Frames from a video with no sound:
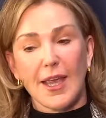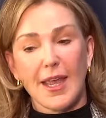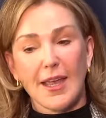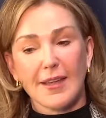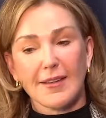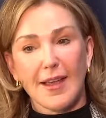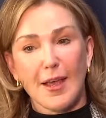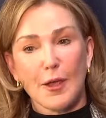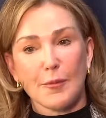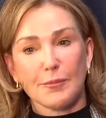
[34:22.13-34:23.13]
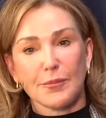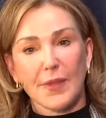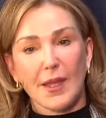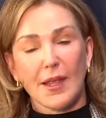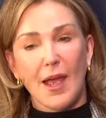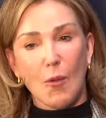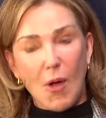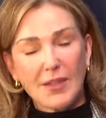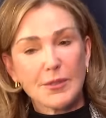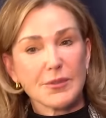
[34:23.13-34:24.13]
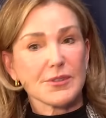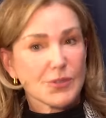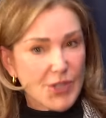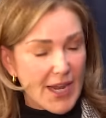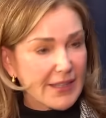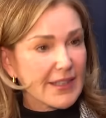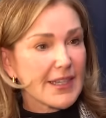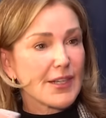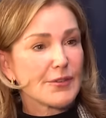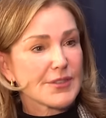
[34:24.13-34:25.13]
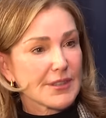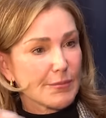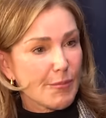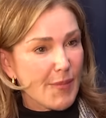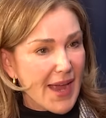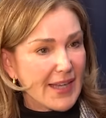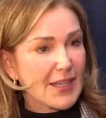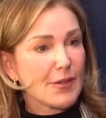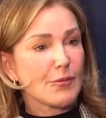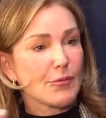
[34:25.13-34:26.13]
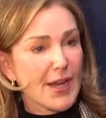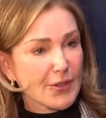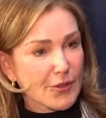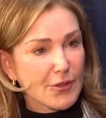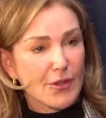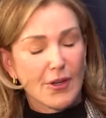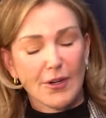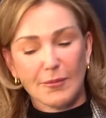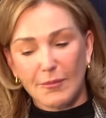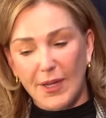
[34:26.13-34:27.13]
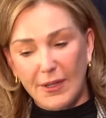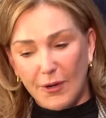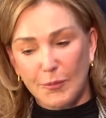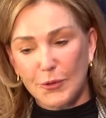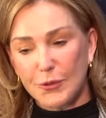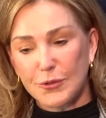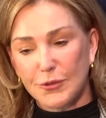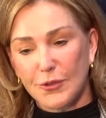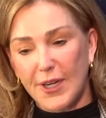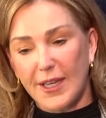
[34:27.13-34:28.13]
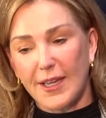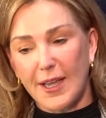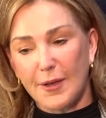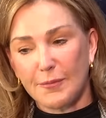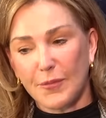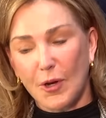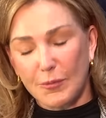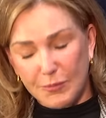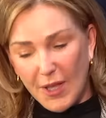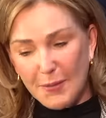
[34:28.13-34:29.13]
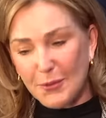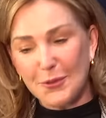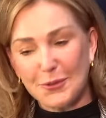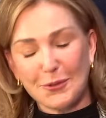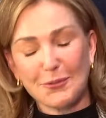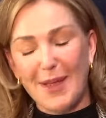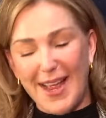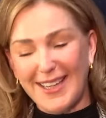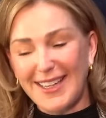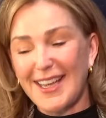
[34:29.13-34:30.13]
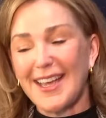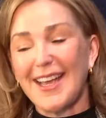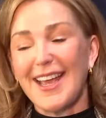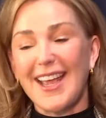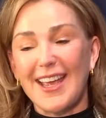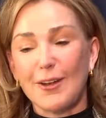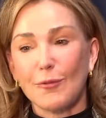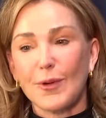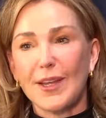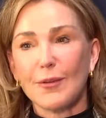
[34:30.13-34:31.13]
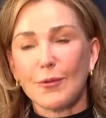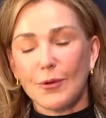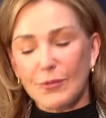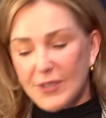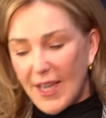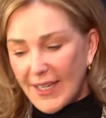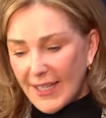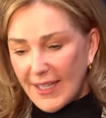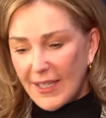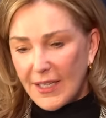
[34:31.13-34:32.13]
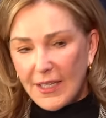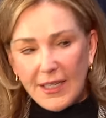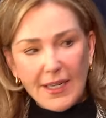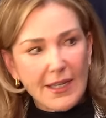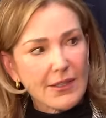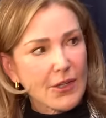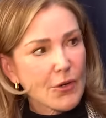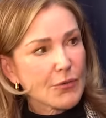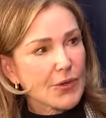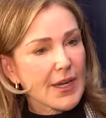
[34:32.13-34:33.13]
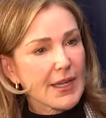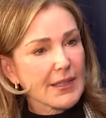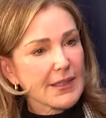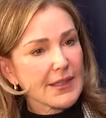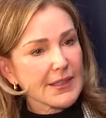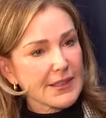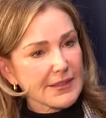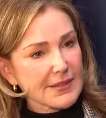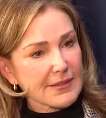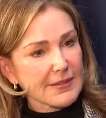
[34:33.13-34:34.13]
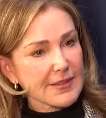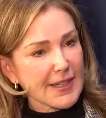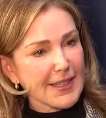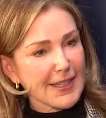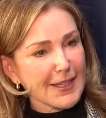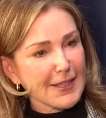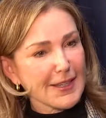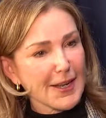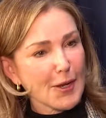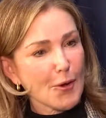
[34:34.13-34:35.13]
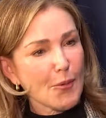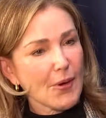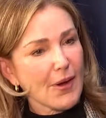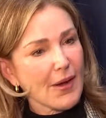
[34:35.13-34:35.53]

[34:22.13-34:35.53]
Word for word: and um, I walked in with Jane Leeves and Maggie Randall, our my our producer and um, our line producer Maggie, and we were signing in, and I look over and Lily's signing in, and I go,